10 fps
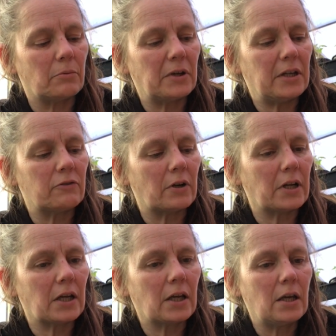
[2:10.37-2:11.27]
away and
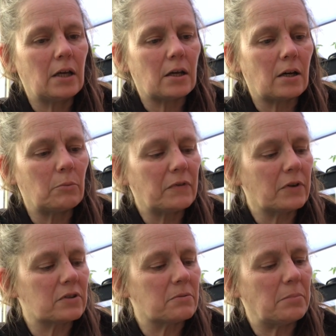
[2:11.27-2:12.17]
running, and we've
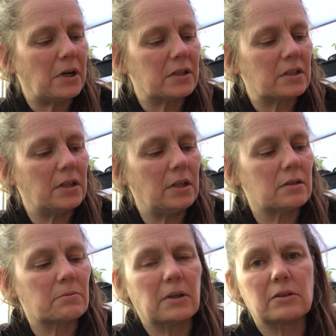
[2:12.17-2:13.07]
got some parsley here
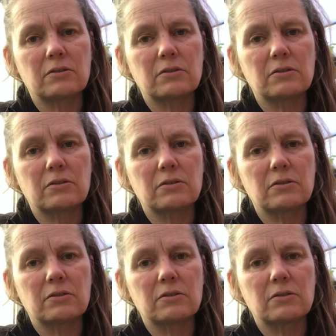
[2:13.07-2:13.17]
as well.